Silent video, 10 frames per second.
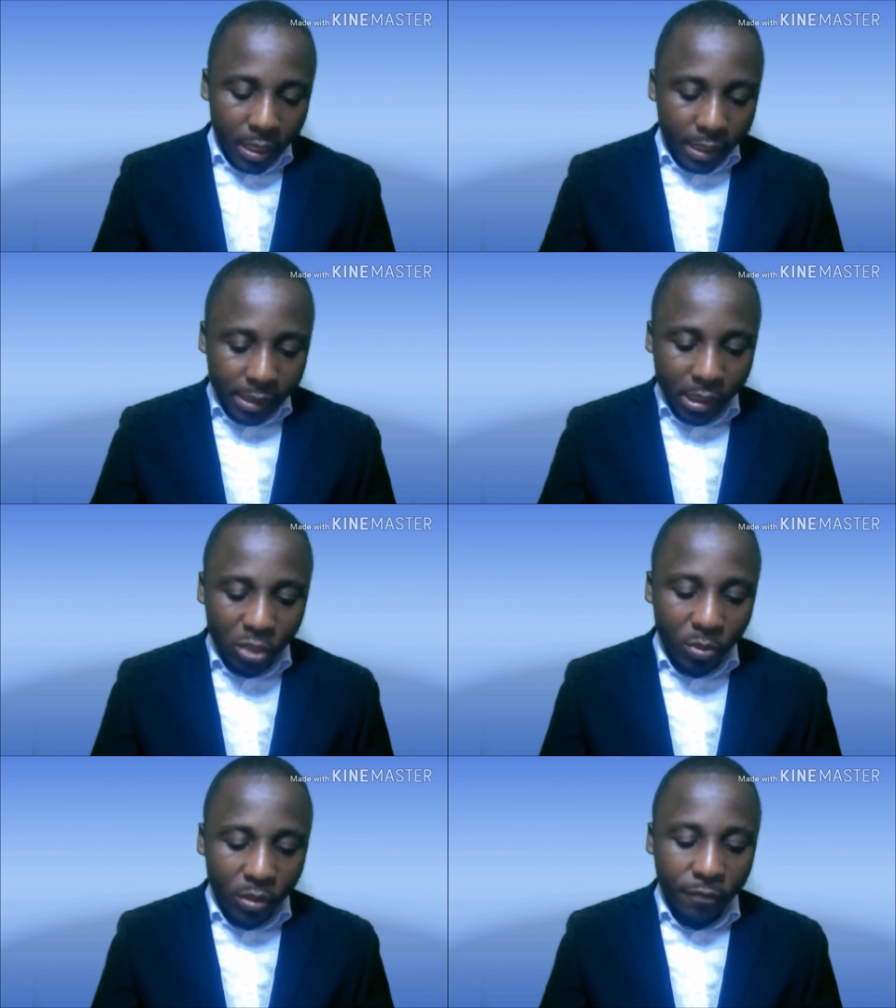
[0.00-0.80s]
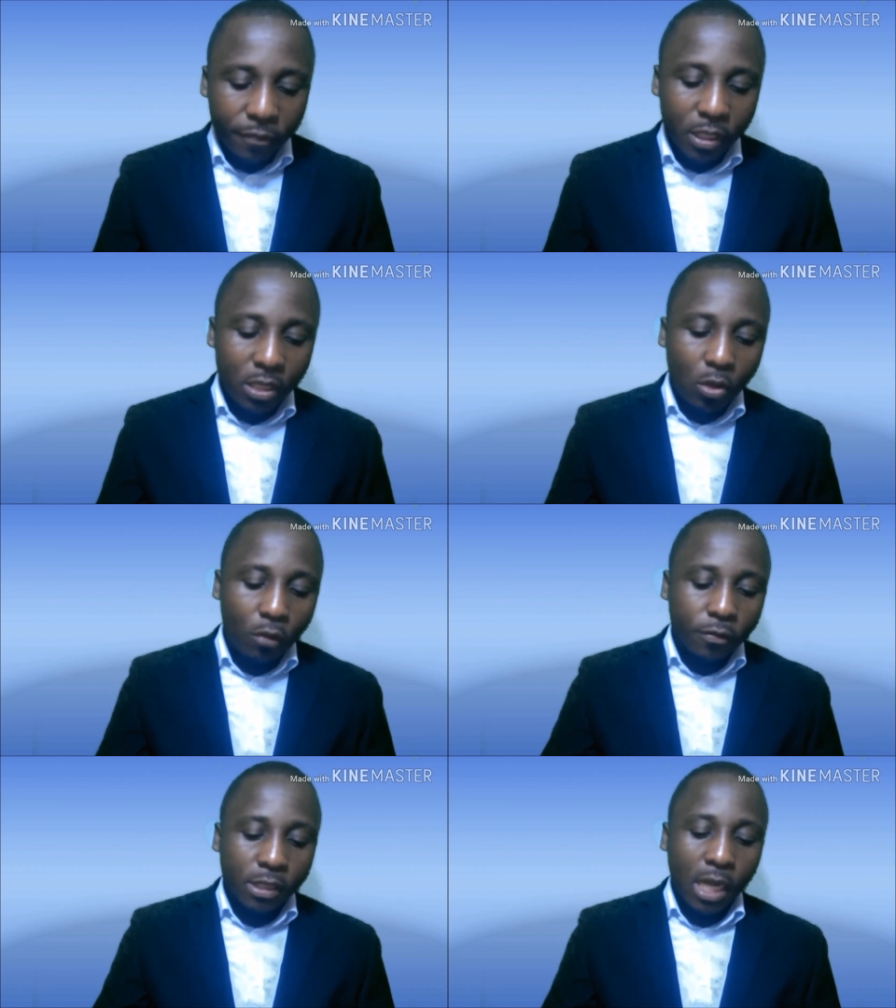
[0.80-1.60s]
a settlement fee
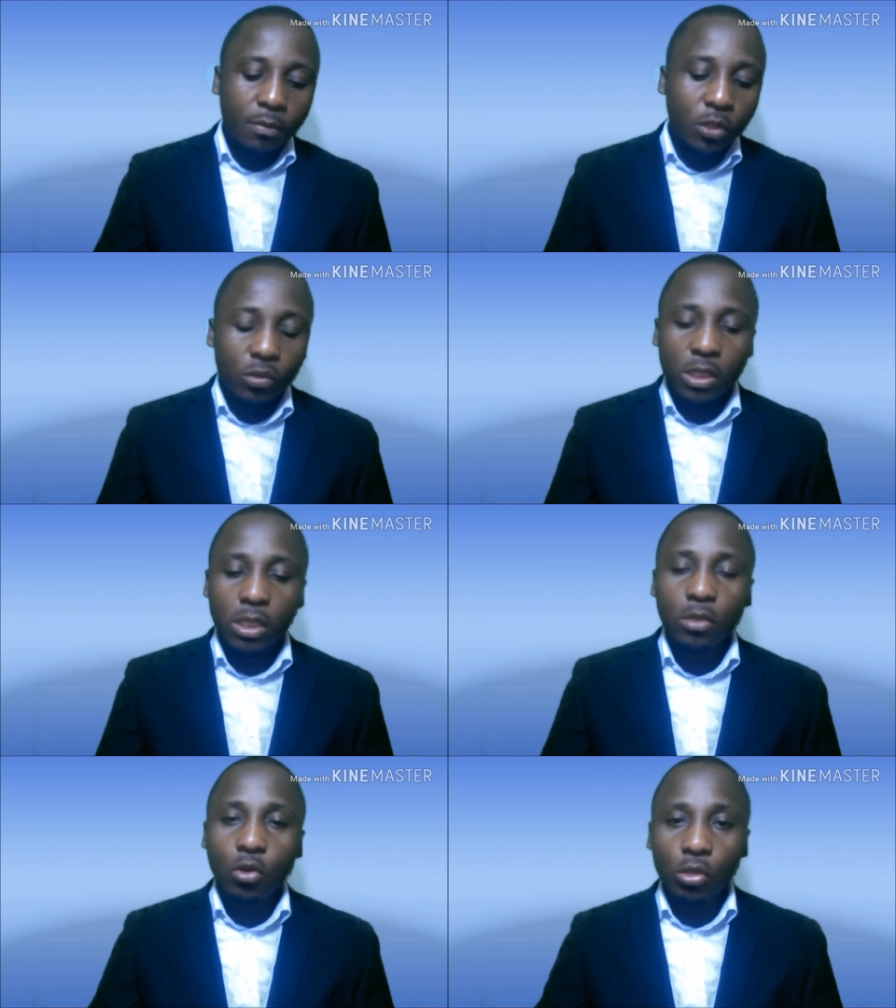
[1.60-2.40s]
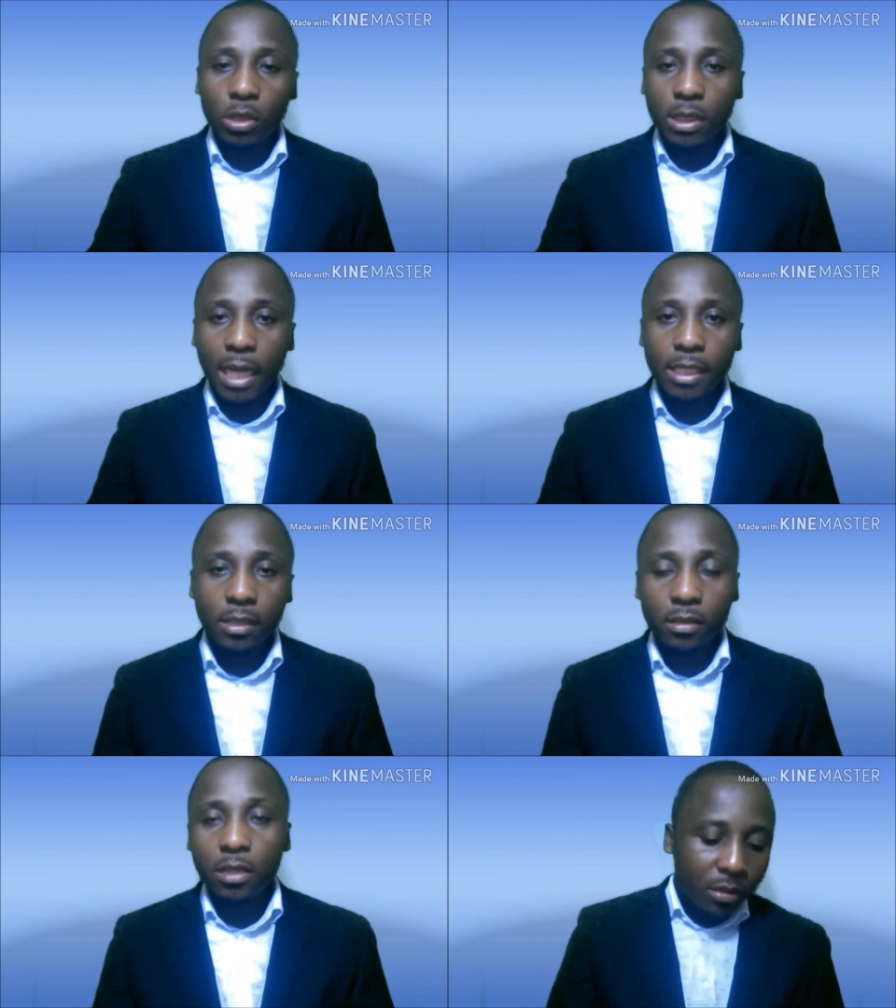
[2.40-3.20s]
of stamp duty on
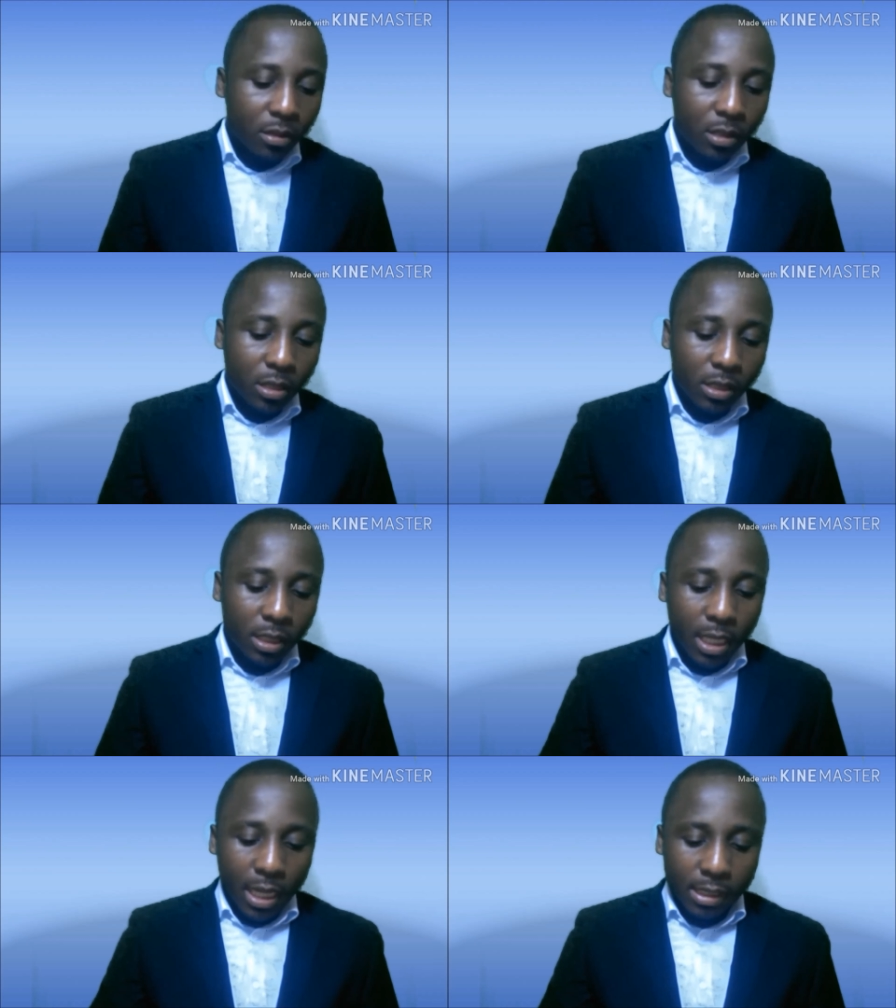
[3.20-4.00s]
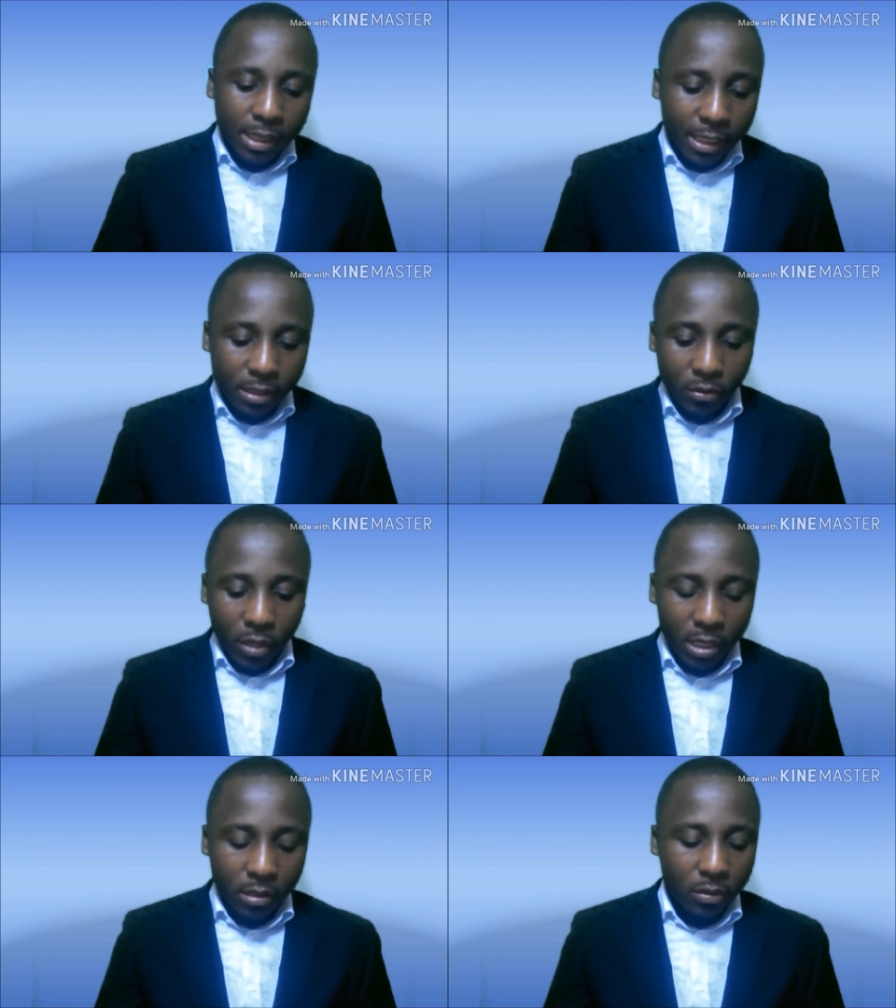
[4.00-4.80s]
title, the land title,
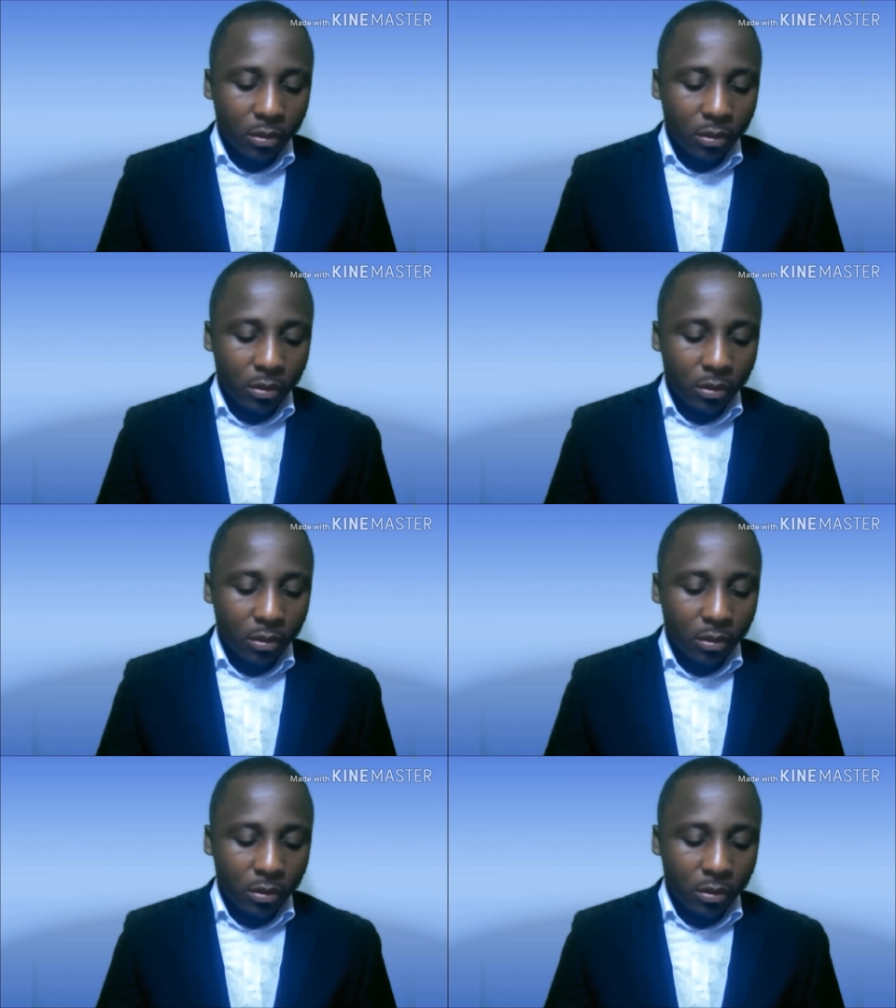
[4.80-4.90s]
right?